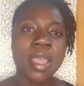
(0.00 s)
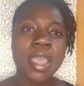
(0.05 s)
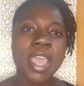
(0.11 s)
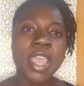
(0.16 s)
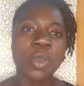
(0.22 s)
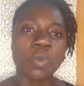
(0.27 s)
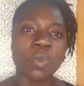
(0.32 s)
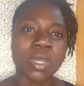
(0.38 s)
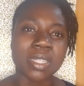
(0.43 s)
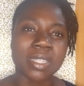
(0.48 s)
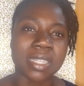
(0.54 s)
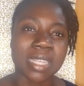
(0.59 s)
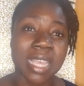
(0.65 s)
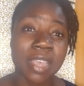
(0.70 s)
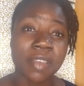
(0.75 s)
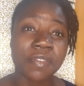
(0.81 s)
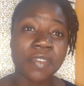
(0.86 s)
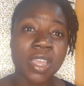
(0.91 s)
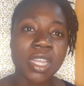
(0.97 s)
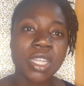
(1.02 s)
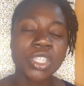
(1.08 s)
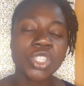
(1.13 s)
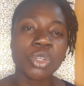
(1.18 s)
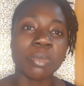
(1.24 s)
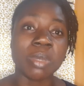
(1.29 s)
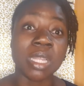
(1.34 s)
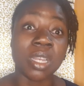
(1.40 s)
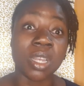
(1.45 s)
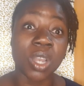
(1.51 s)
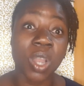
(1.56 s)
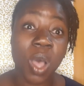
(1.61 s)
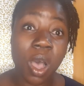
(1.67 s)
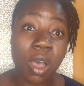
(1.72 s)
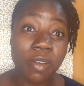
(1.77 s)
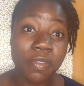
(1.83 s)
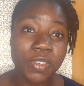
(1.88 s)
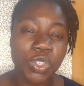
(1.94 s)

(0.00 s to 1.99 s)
It was given to be loved,